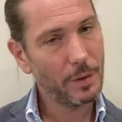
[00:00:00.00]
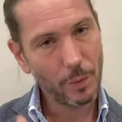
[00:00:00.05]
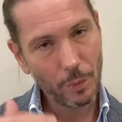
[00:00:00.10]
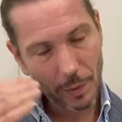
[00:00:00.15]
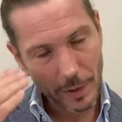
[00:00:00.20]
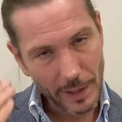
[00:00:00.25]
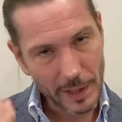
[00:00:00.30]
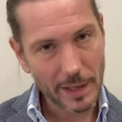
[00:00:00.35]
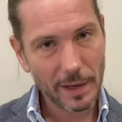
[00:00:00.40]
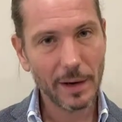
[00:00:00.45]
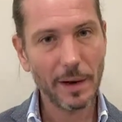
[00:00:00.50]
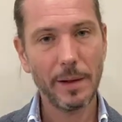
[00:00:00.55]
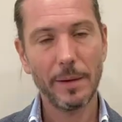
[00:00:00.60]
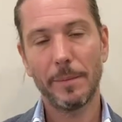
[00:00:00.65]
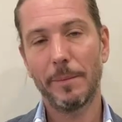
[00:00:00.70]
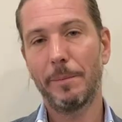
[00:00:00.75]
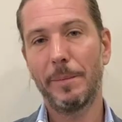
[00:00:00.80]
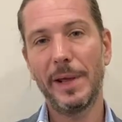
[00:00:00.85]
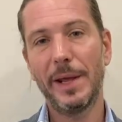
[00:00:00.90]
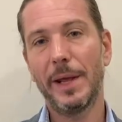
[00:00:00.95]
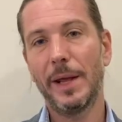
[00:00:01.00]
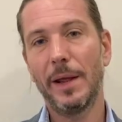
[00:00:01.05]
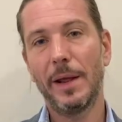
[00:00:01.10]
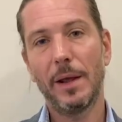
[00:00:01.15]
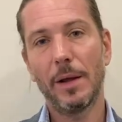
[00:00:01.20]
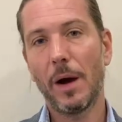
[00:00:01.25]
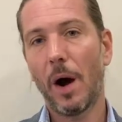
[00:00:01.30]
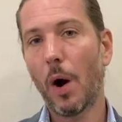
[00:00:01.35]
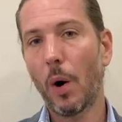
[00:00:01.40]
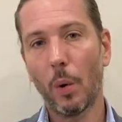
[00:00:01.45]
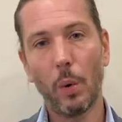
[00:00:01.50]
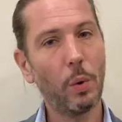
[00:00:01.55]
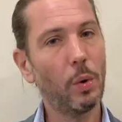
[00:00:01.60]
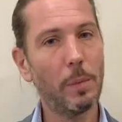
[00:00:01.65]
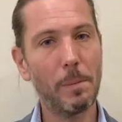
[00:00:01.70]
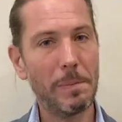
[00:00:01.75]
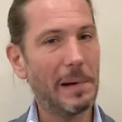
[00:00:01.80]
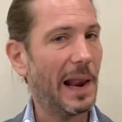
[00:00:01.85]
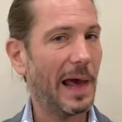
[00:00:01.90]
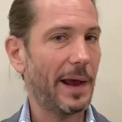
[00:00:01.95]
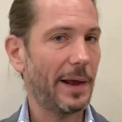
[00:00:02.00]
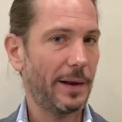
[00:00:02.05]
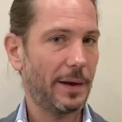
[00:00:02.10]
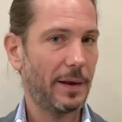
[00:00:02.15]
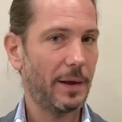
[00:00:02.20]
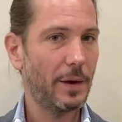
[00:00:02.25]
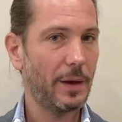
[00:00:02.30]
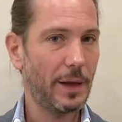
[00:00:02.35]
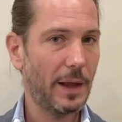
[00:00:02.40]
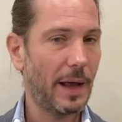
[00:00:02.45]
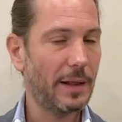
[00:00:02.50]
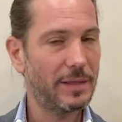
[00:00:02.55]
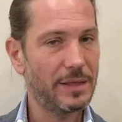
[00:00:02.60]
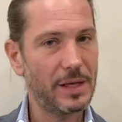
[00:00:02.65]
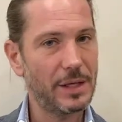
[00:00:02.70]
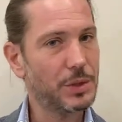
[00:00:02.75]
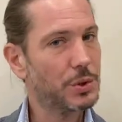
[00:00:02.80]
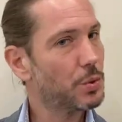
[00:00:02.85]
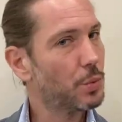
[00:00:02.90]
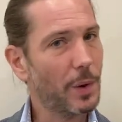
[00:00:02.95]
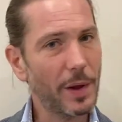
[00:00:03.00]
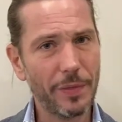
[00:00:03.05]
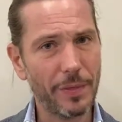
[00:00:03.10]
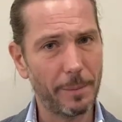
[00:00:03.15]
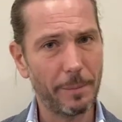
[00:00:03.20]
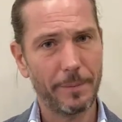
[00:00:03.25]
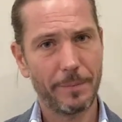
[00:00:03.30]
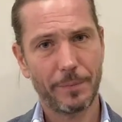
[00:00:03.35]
will be all blind at this rhythm.